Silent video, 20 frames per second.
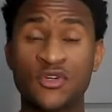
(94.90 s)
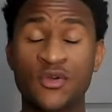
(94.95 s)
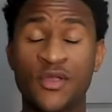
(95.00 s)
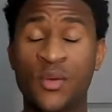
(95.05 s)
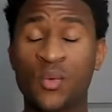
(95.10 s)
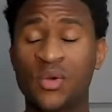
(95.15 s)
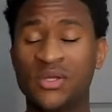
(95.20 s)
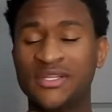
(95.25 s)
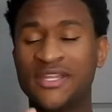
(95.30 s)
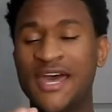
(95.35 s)

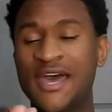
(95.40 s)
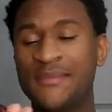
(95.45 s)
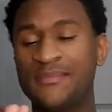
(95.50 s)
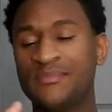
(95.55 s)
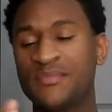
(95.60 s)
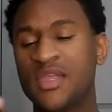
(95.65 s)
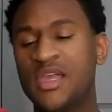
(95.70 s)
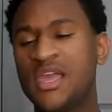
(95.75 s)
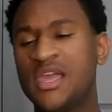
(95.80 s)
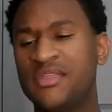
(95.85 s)
and whatnot.
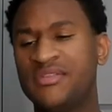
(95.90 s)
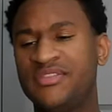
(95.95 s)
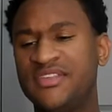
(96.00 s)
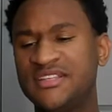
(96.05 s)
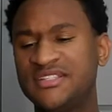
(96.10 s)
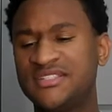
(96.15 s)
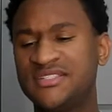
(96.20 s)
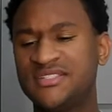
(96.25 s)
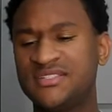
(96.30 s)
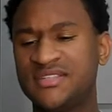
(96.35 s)

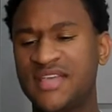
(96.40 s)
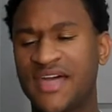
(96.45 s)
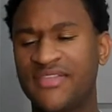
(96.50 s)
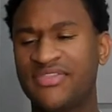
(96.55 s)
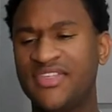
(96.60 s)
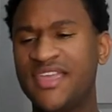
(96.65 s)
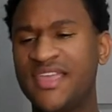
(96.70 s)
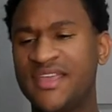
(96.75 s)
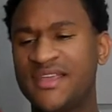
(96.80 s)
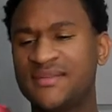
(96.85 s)
This, I
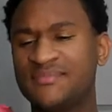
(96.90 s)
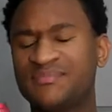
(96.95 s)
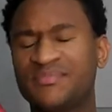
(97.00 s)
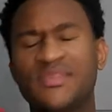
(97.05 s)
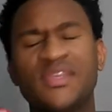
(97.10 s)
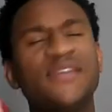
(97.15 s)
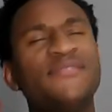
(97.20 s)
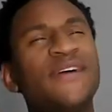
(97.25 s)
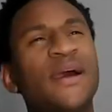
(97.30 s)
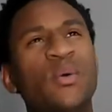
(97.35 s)
think,
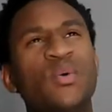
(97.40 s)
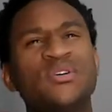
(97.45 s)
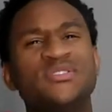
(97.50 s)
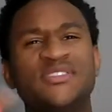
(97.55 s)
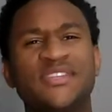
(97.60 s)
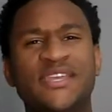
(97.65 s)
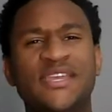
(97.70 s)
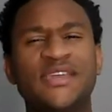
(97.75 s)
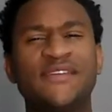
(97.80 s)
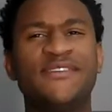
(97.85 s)
if I was
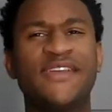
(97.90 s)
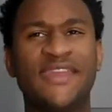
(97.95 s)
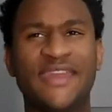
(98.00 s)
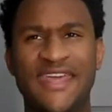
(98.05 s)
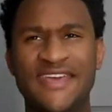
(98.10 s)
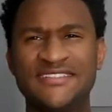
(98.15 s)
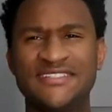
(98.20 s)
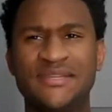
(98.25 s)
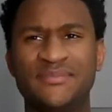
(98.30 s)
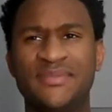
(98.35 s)
to give an
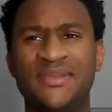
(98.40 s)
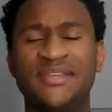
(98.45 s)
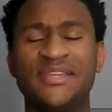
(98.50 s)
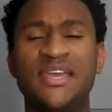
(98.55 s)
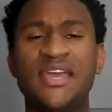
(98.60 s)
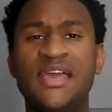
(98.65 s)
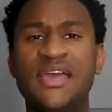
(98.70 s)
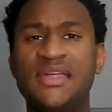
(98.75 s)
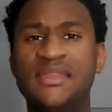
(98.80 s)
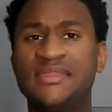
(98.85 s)
estimate,
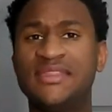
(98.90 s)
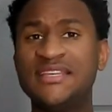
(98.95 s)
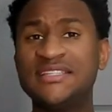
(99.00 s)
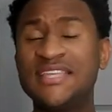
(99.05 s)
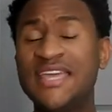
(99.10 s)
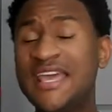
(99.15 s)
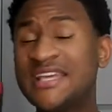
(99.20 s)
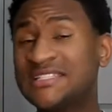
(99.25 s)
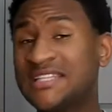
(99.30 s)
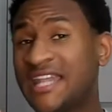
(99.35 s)
this
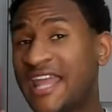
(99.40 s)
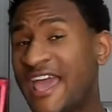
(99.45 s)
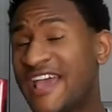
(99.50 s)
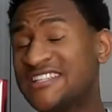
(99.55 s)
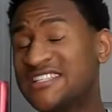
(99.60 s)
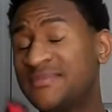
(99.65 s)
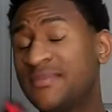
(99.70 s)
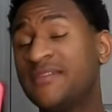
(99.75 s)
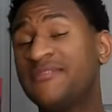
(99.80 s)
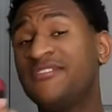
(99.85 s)
has
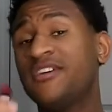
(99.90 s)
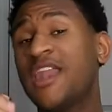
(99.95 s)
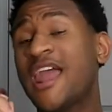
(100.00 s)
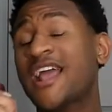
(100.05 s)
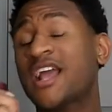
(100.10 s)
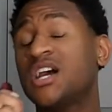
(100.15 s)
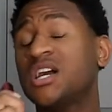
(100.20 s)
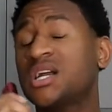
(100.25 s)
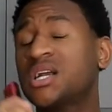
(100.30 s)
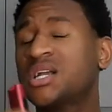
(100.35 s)
lasted me for
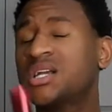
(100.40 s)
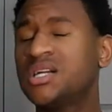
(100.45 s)
like at